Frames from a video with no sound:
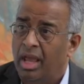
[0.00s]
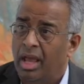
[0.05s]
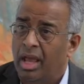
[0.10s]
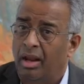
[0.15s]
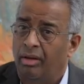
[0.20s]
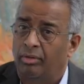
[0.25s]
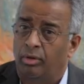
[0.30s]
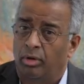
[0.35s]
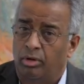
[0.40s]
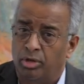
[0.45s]

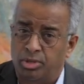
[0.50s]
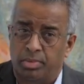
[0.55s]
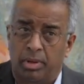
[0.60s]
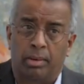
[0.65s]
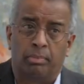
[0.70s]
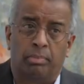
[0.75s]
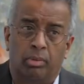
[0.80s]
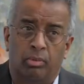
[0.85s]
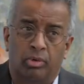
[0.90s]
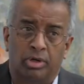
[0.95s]
And those
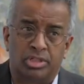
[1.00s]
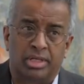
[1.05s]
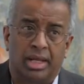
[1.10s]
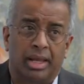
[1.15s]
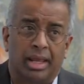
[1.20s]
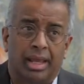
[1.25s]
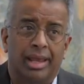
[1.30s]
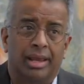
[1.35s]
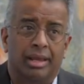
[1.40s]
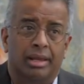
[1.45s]
people were
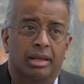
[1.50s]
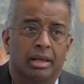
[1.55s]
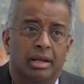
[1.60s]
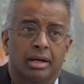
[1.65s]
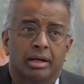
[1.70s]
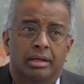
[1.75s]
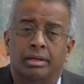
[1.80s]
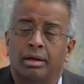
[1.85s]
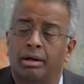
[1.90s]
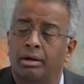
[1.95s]
saying, hey,
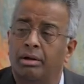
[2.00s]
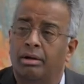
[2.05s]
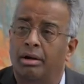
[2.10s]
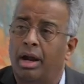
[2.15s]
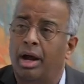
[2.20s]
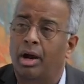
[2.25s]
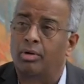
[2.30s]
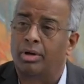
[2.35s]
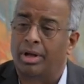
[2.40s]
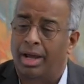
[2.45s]
turn
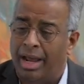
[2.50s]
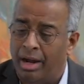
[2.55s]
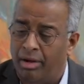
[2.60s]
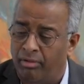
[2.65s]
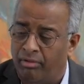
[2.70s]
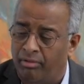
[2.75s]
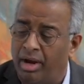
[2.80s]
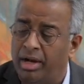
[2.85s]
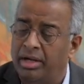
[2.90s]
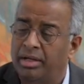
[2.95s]
around
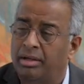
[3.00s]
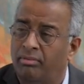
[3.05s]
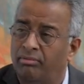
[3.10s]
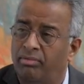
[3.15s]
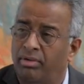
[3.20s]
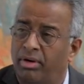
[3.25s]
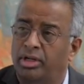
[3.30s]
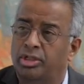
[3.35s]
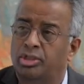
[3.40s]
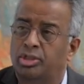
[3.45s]
and write a
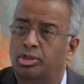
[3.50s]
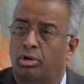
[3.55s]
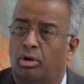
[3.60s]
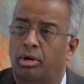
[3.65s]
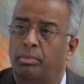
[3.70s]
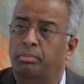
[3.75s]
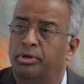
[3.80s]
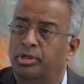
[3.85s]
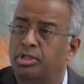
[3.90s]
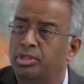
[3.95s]
very
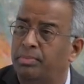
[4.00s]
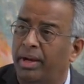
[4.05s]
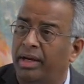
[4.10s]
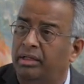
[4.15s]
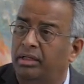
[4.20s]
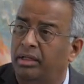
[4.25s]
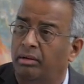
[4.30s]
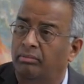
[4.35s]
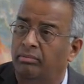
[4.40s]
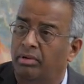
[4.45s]
short
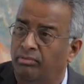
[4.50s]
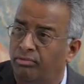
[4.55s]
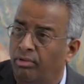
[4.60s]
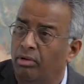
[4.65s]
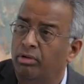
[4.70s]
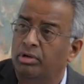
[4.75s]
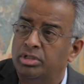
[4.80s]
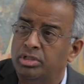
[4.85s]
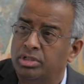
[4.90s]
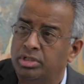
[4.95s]
perspective, a
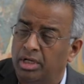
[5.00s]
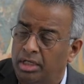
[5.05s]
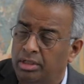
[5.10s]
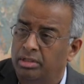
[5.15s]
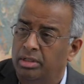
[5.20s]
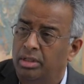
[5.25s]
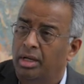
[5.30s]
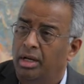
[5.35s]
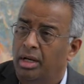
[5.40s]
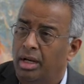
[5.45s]
focused
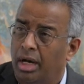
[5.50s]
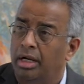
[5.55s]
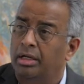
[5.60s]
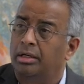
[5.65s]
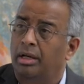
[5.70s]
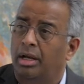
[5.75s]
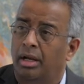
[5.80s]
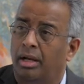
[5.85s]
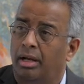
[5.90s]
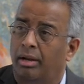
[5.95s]
uh,
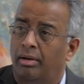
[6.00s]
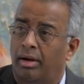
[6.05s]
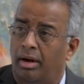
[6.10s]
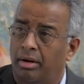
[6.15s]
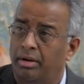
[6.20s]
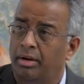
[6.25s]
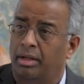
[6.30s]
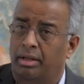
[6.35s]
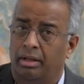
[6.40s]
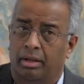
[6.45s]
uh,
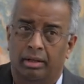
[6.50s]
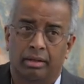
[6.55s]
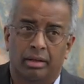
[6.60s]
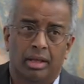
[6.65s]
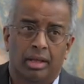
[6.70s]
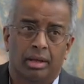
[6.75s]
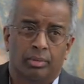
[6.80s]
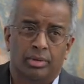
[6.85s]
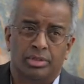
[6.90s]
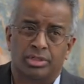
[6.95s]
article,
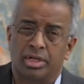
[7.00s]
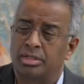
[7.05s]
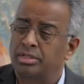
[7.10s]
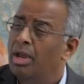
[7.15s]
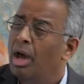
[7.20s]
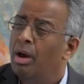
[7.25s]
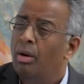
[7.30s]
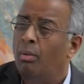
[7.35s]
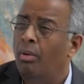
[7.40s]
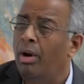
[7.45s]
which
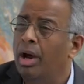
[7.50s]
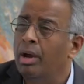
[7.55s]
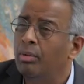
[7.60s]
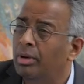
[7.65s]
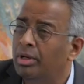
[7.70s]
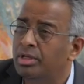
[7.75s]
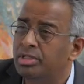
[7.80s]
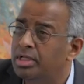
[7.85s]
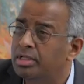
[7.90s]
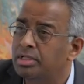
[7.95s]
says why
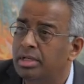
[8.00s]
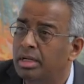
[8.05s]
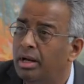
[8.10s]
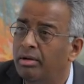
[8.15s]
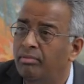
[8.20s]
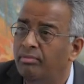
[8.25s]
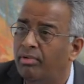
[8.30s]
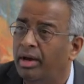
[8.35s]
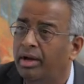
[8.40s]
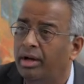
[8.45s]
was this an
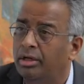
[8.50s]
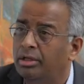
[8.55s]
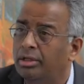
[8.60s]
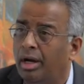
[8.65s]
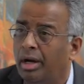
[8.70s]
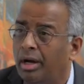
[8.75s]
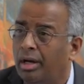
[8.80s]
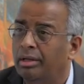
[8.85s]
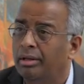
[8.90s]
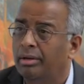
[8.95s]
invited
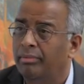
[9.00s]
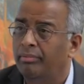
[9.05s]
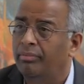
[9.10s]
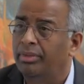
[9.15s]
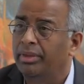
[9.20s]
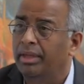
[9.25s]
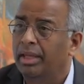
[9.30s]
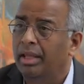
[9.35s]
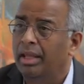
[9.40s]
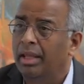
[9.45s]
talk?
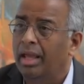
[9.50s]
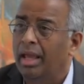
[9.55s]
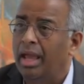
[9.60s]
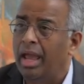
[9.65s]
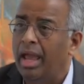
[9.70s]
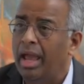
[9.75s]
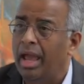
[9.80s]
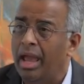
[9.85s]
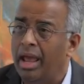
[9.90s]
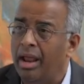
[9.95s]

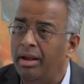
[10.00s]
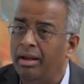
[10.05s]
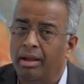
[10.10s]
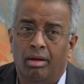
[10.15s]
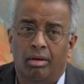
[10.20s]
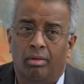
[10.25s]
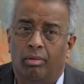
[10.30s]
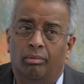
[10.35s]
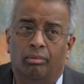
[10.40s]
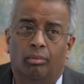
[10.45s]
And
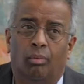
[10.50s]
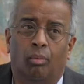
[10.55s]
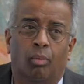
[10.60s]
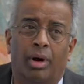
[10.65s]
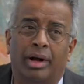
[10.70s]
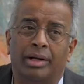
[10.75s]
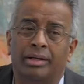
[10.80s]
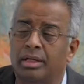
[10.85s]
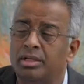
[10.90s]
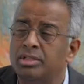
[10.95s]

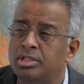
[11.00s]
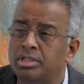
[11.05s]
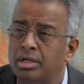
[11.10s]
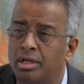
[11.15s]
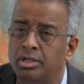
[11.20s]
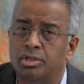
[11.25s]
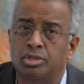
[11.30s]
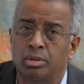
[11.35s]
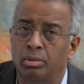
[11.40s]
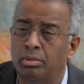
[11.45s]
what does
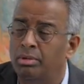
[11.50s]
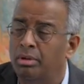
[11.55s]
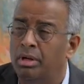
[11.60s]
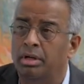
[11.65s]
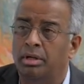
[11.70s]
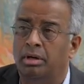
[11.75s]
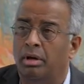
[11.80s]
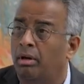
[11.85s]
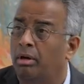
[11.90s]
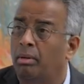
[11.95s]
a
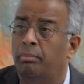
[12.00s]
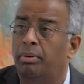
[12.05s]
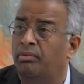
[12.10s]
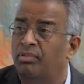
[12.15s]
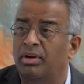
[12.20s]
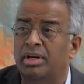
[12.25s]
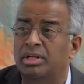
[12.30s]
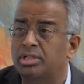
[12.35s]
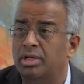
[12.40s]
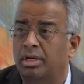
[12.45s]
student or a
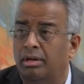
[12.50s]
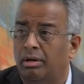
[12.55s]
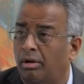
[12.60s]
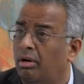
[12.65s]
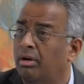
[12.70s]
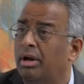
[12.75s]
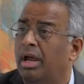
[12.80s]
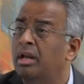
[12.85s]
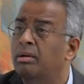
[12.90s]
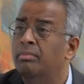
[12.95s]
professor
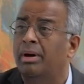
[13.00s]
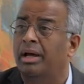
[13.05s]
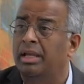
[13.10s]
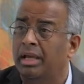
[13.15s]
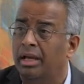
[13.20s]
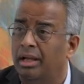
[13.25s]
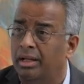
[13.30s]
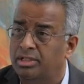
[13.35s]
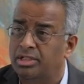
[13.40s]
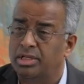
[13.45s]
or
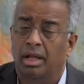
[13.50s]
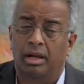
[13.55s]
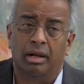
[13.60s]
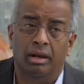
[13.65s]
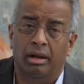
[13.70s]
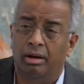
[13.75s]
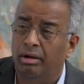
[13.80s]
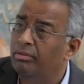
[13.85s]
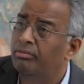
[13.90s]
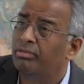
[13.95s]
anybody else
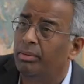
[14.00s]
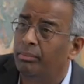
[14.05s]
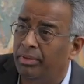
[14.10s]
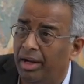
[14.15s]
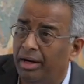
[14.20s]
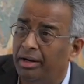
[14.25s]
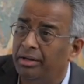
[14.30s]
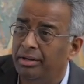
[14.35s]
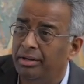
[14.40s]
learn from that?